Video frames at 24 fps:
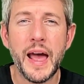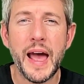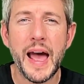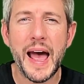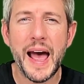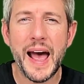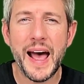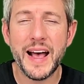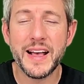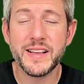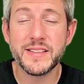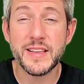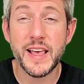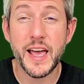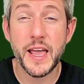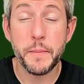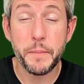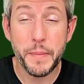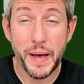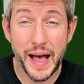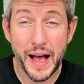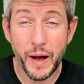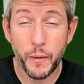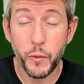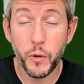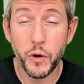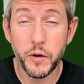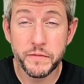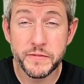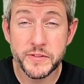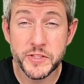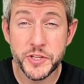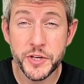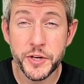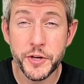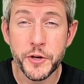as a power of
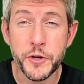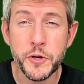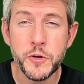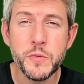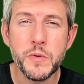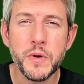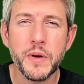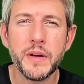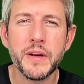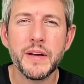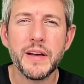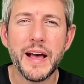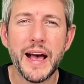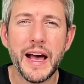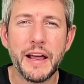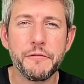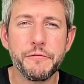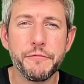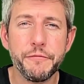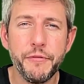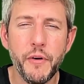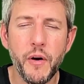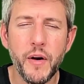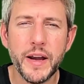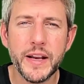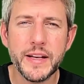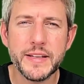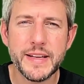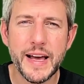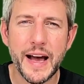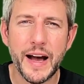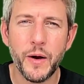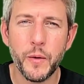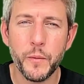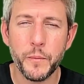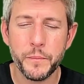2 and find
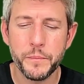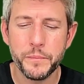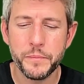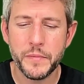out